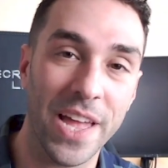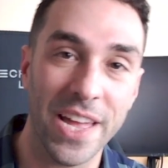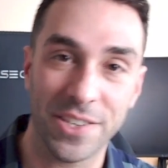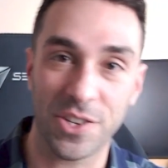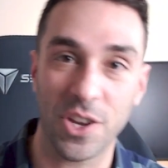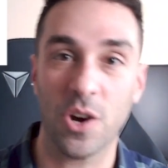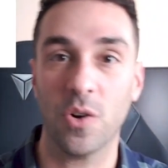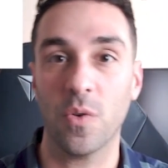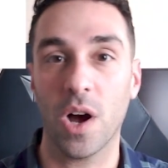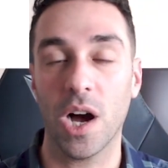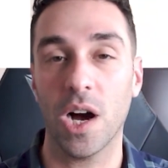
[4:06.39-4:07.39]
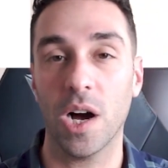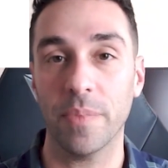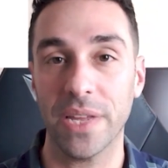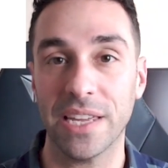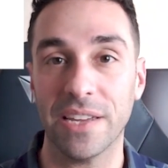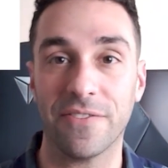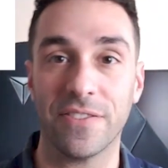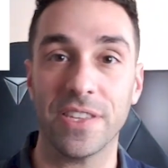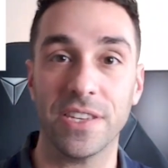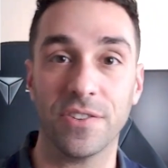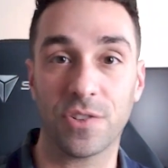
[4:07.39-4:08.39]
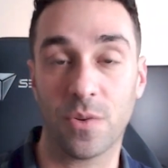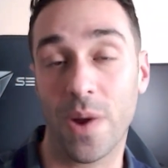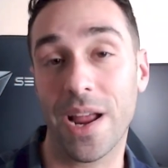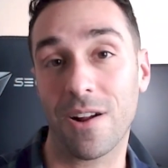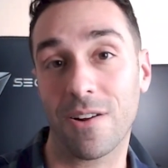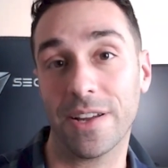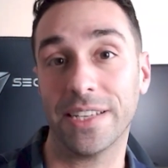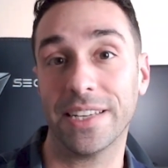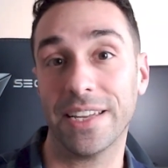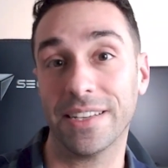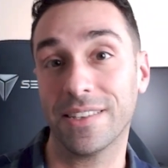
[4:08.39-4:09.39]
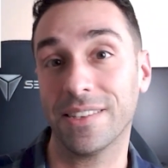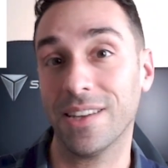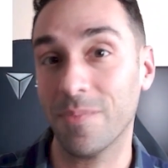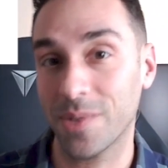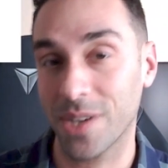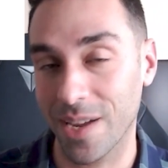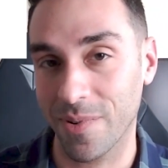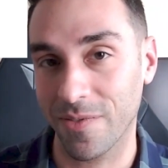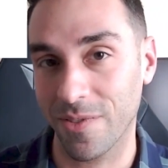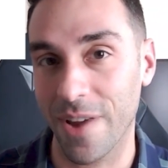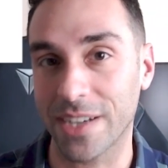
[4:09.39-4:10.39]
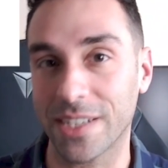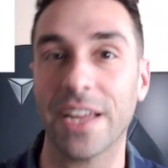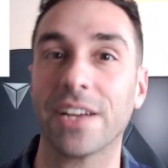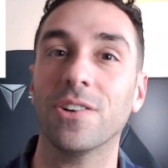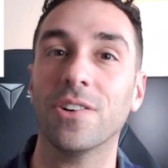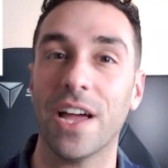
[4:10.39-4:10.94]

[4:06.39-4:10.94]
So um, if the square is a subtype of the rectangle